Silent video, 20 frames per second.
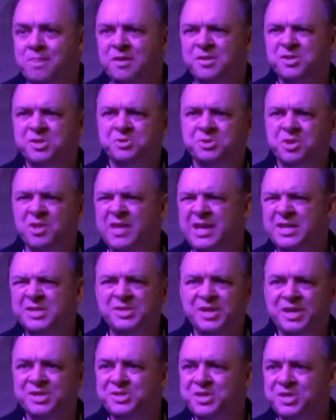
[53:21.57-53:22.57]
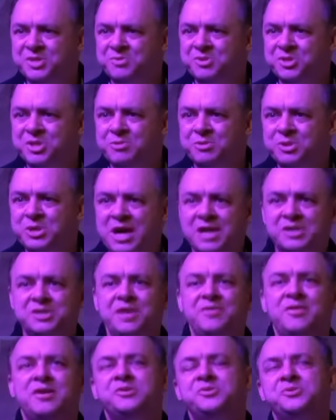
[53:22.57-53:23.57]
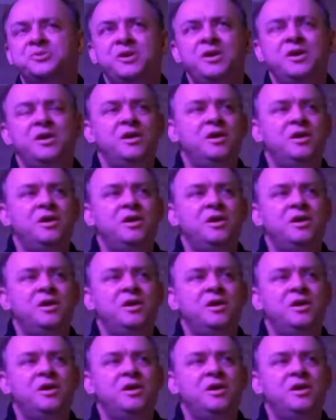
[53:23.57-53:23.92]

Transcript: This was the late sixties when she was asking this.